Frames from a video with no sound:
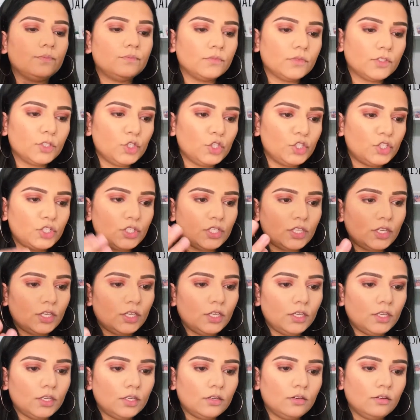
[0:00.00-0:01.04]

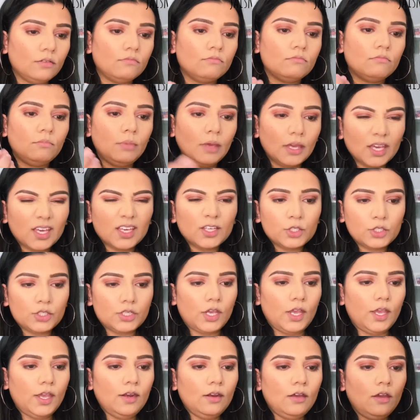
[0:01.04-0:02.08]
sheen pinky
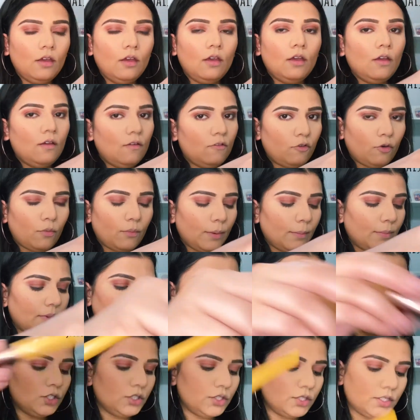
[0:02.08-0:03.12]
shade for my
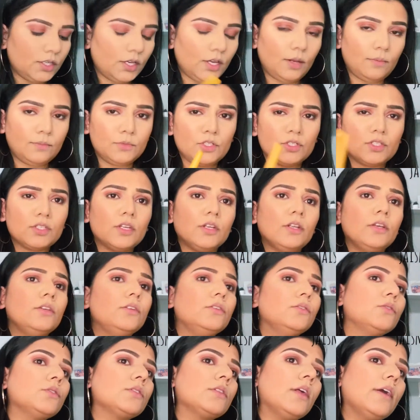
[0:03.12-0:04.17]
blush, and I'm just gonna
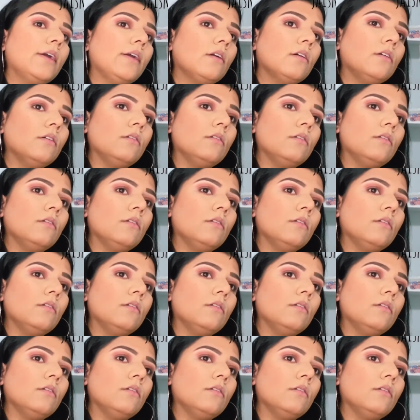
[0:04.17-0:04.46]
use like